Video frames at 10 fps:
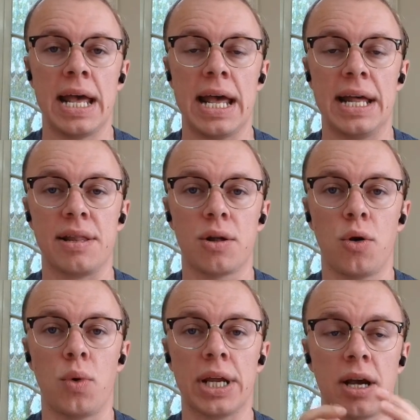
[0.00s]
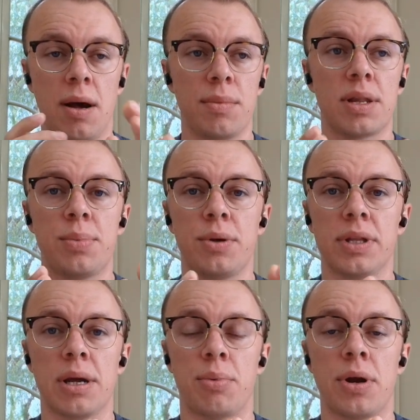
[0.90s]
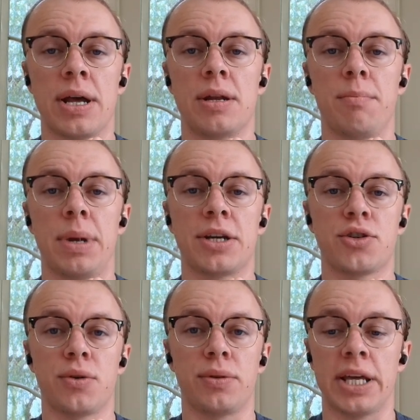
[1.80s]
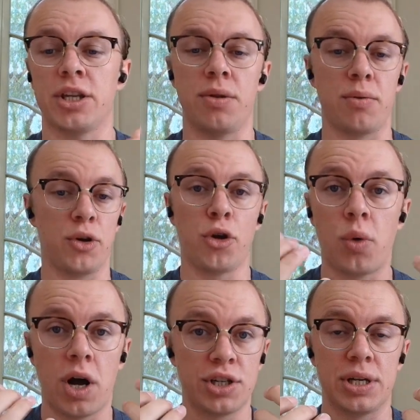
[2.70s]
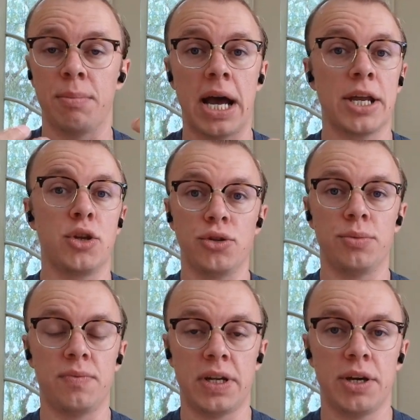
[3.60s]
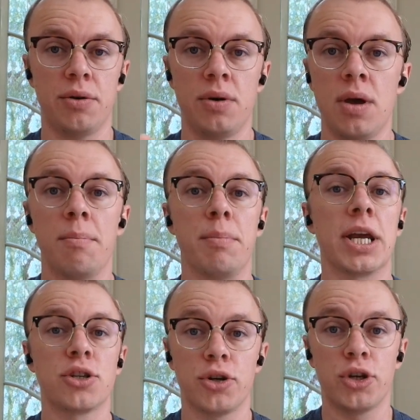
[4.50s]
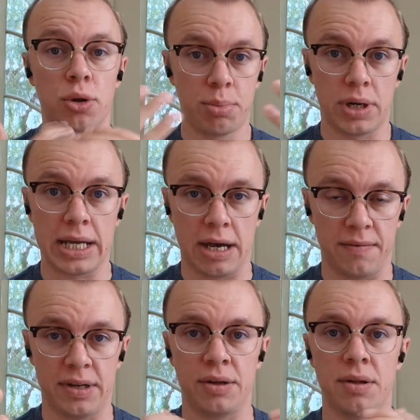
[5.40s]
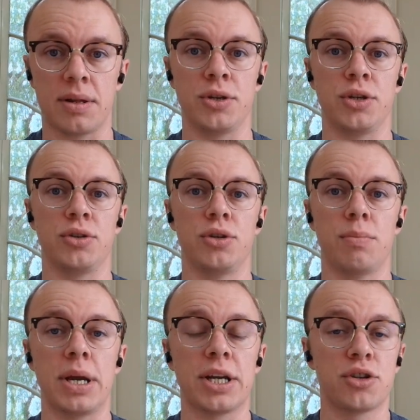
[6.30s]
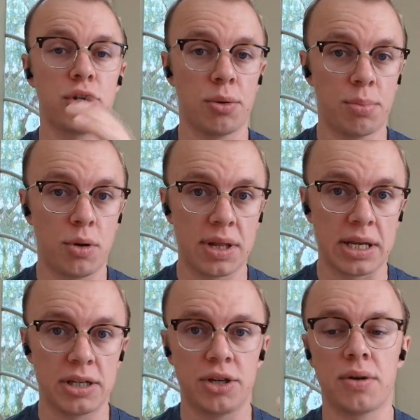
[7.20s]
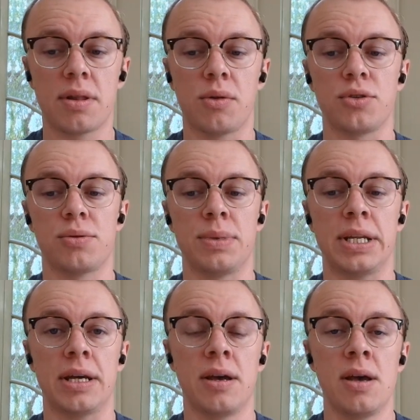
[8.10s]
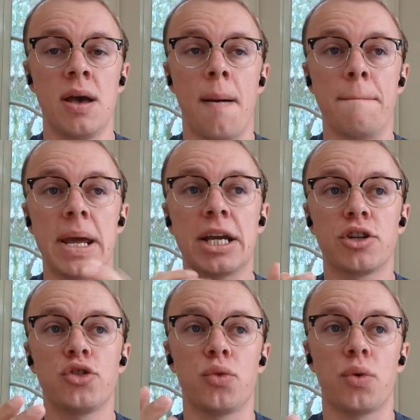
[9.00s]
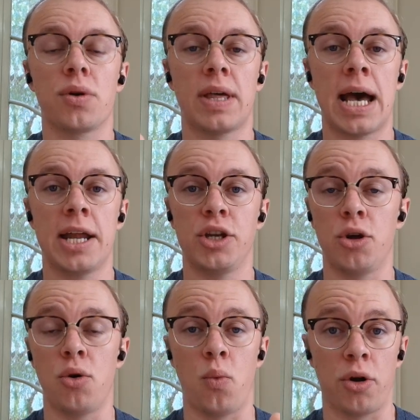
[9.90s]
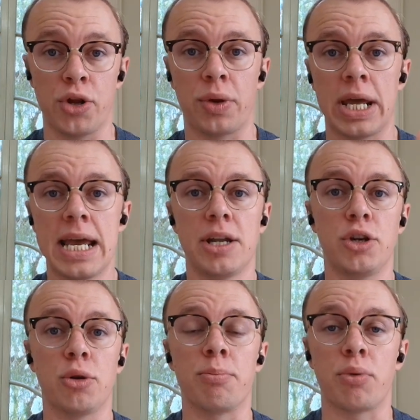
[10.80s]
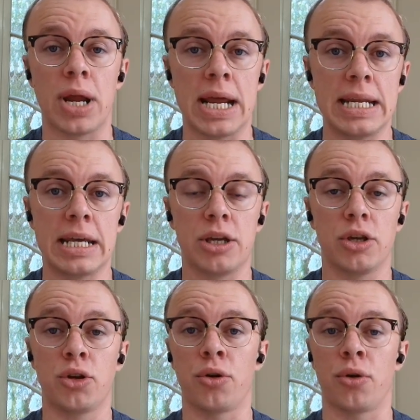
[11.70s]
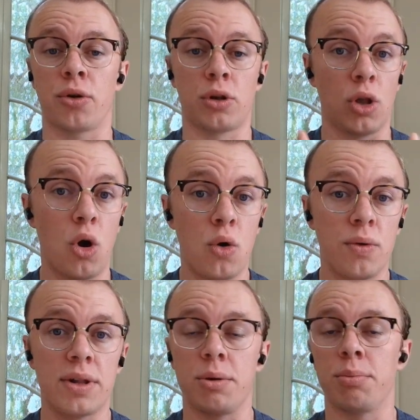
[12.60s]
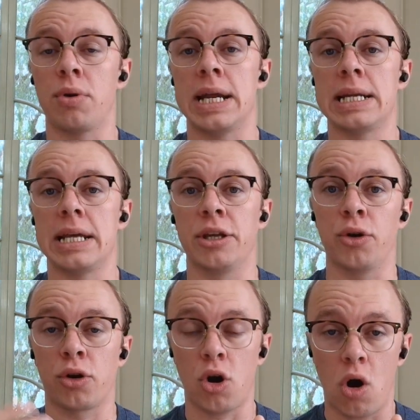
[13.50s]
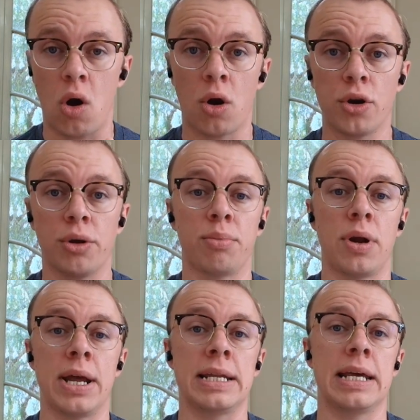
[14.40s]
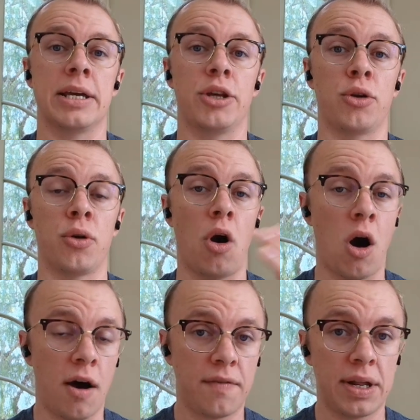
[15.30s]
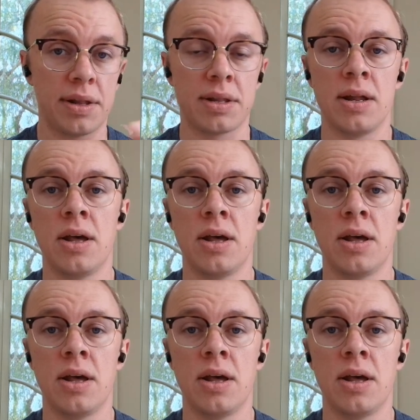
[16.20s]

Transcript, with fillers: And so when it comes to building a brand, make sure like you, you're watching my YouTube video, make sure you're putting out videos on YouTube, make sure you're posting to your social media. Make sure that, you know, where you can, you're branding your clothes, you're branding your car, you're branding your office.